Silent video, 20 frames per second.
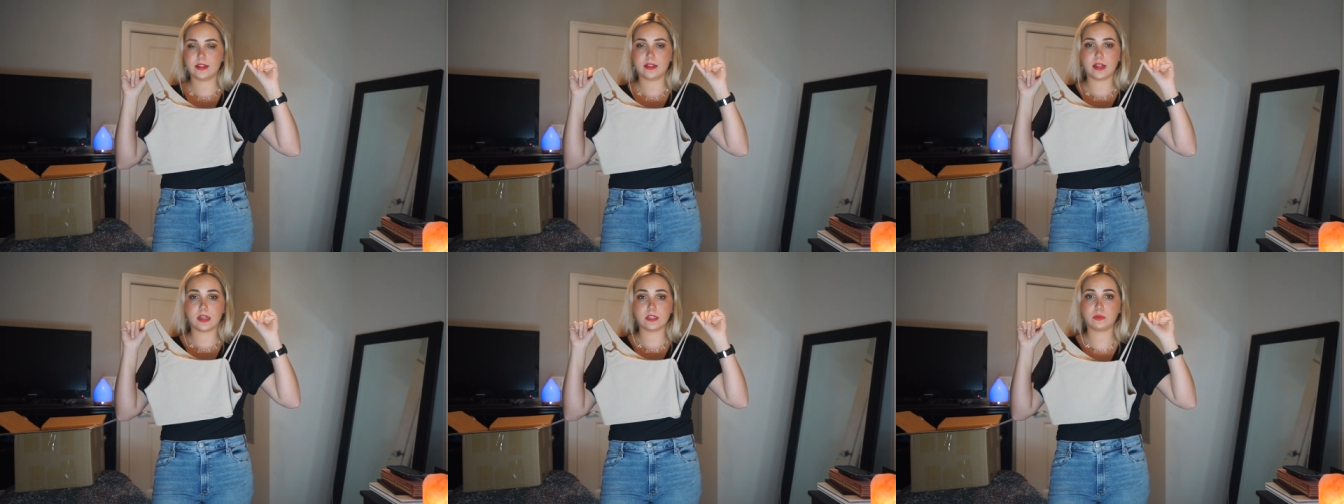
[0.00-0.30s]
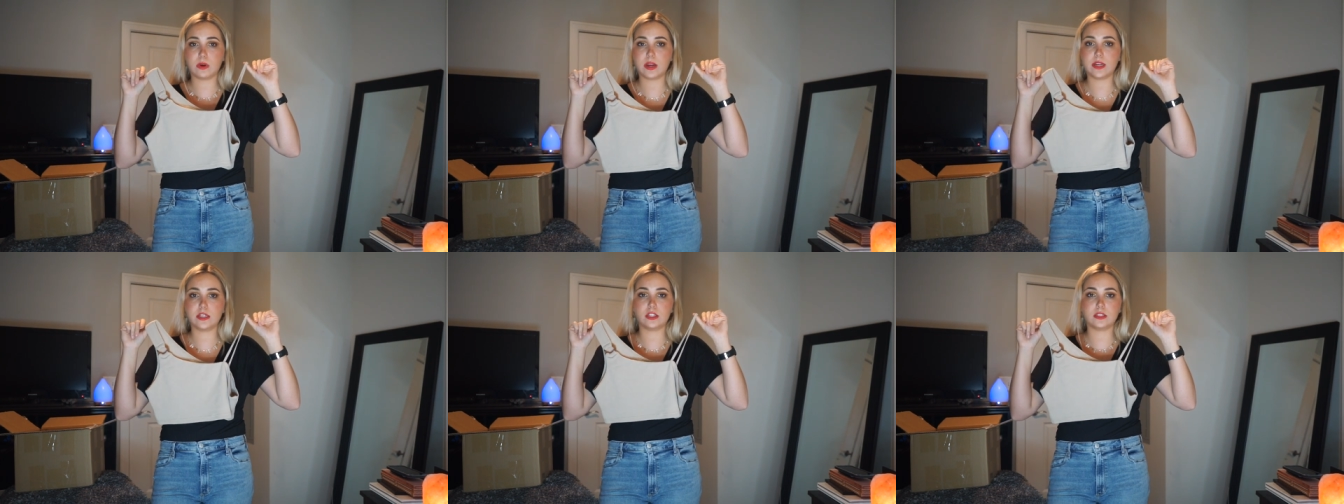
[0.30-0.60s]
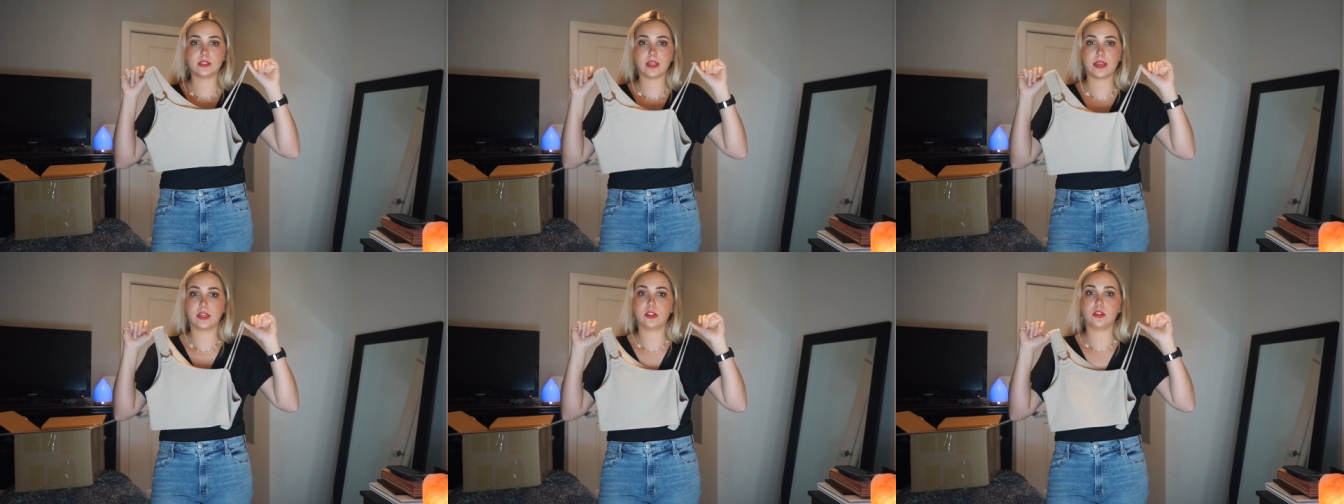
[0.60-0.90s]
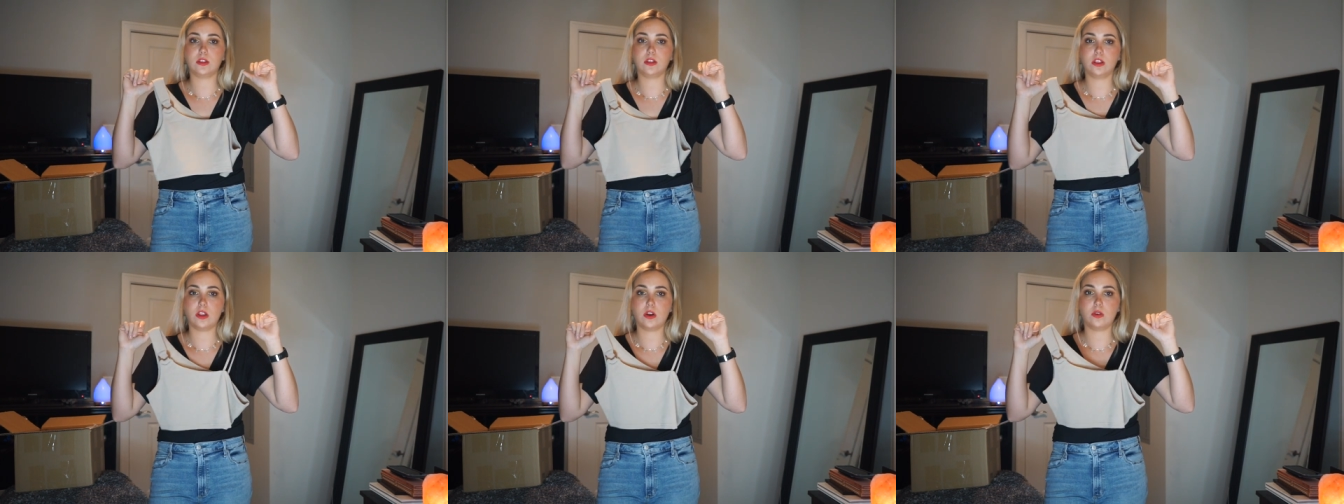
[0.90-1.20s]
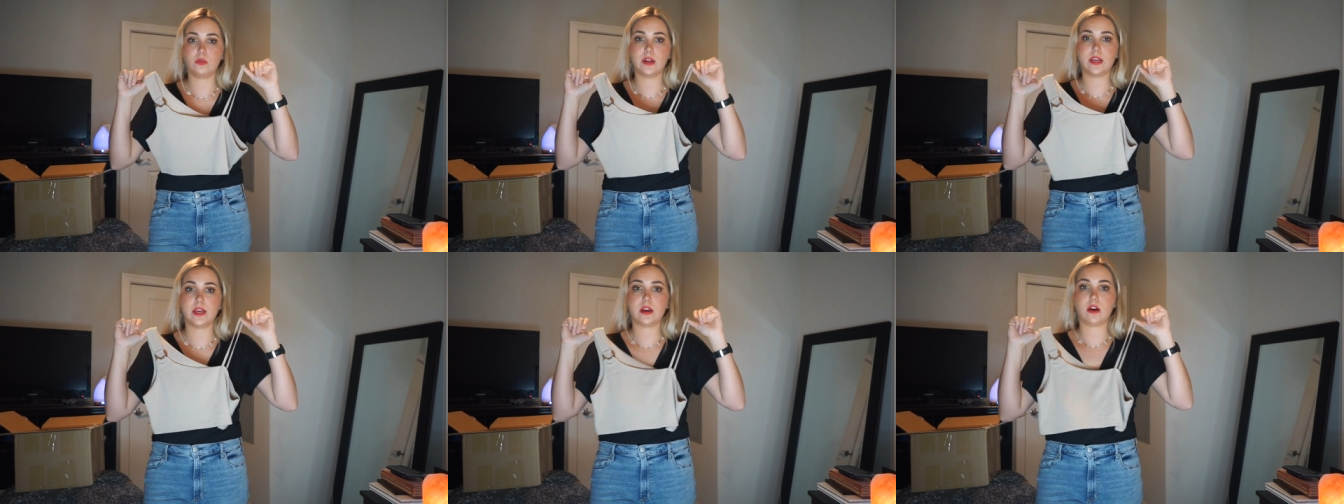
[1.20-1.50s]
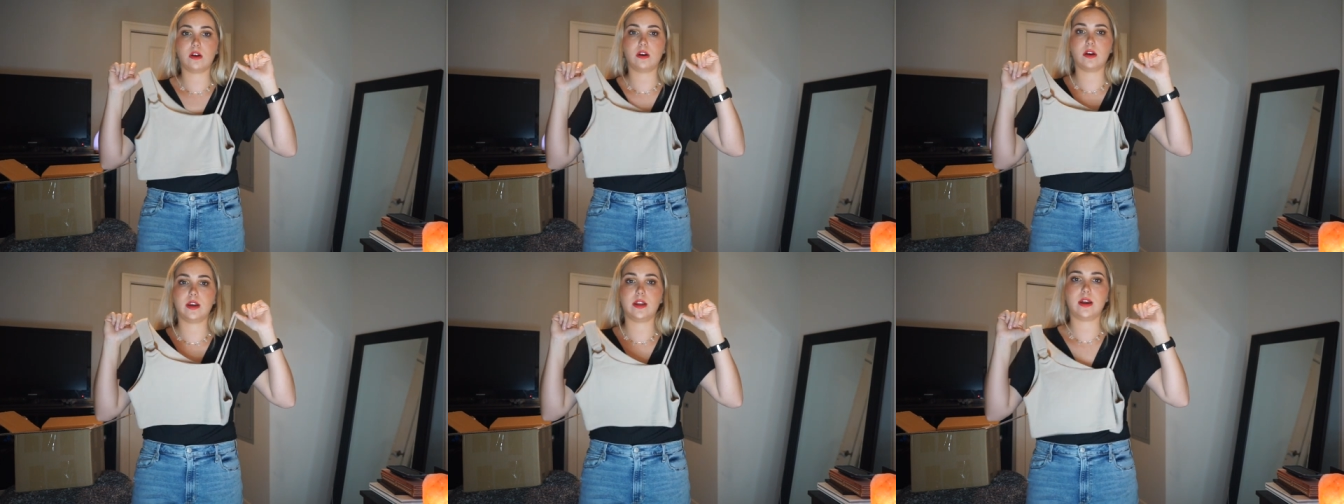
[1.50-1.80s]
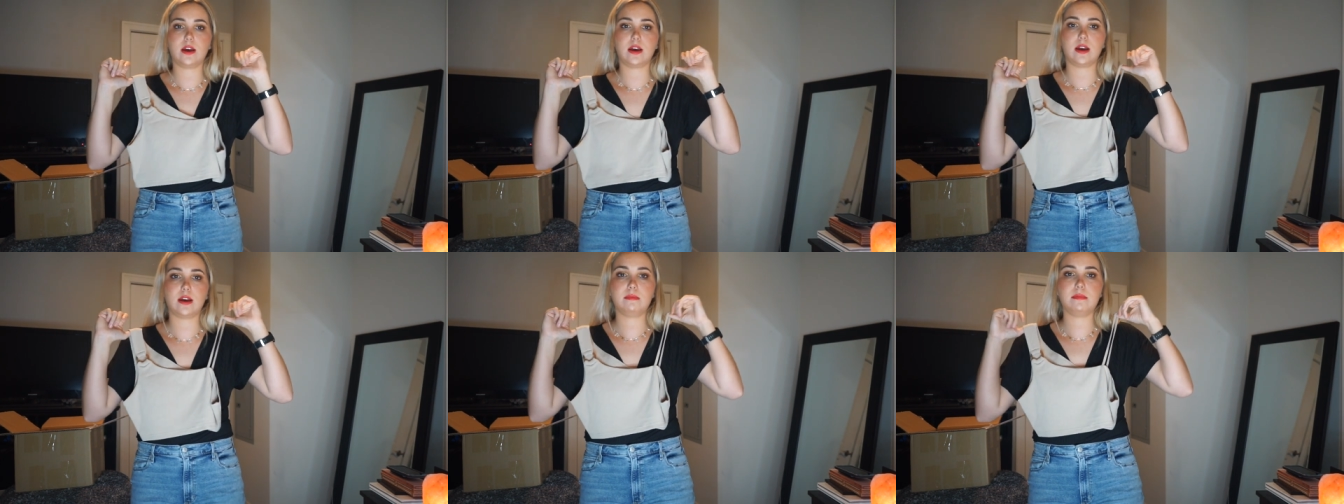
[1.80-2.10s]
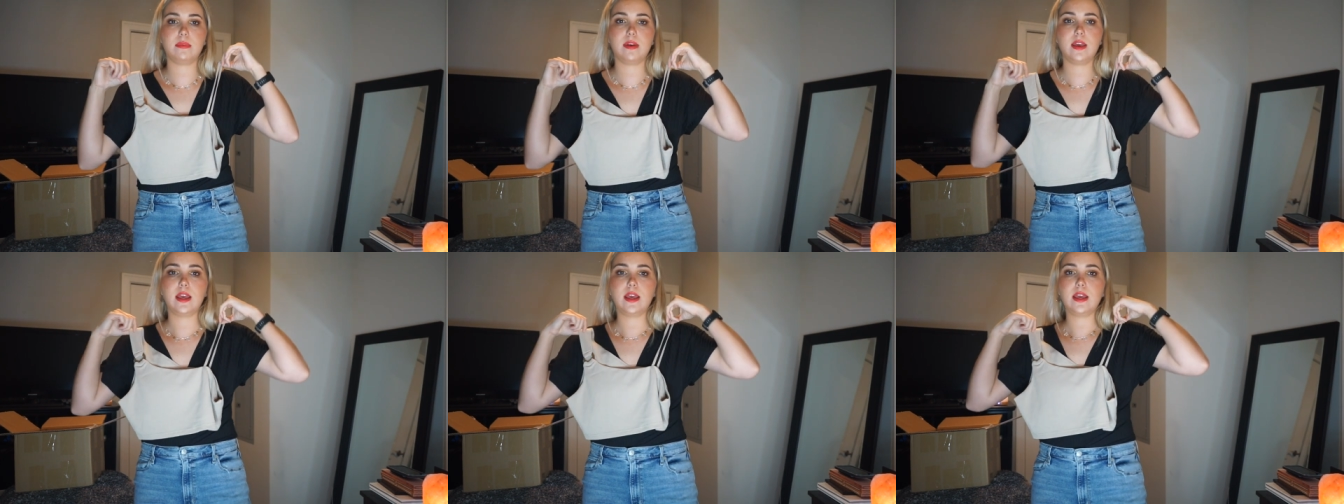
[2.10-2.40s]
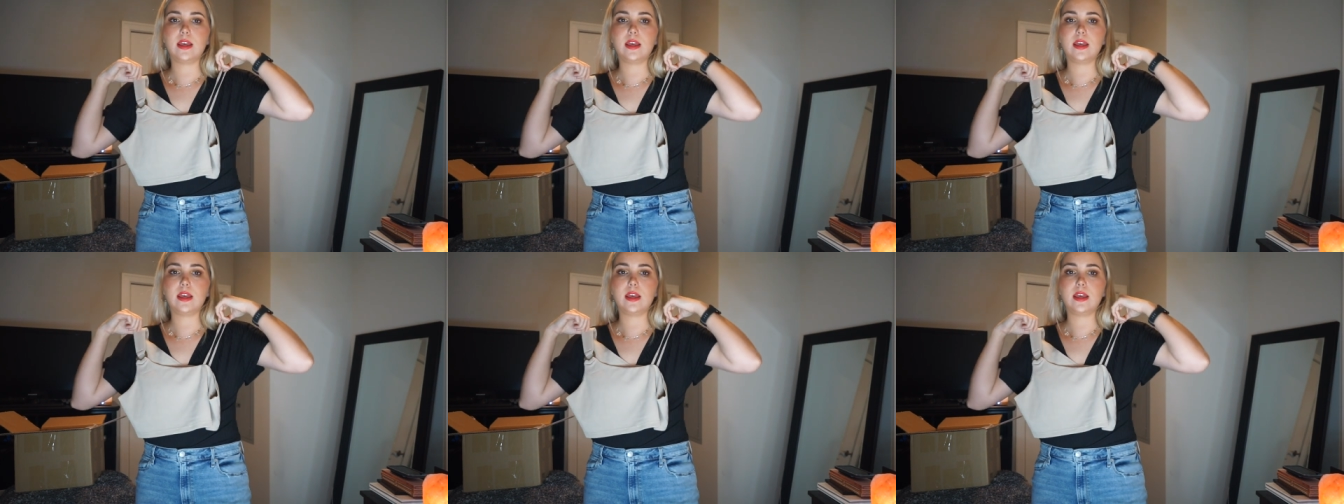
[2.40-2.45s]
That's why I just like load it on up.